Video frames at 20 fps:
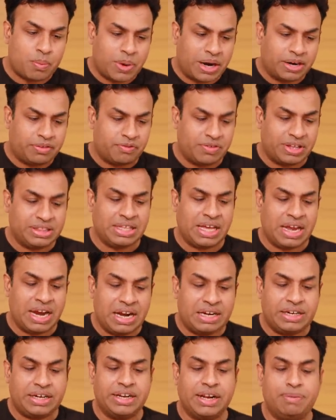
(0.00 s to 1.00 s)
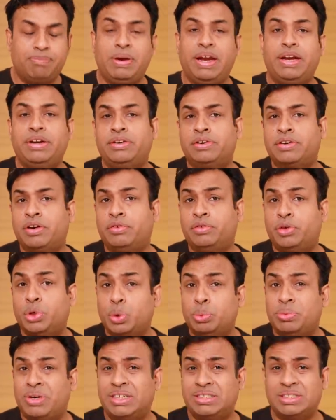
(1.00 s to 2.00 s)
but when they held it and played it around
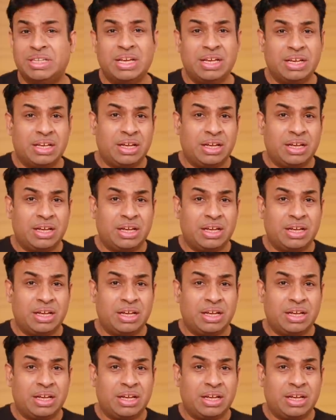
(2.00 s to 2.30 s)
two minutes,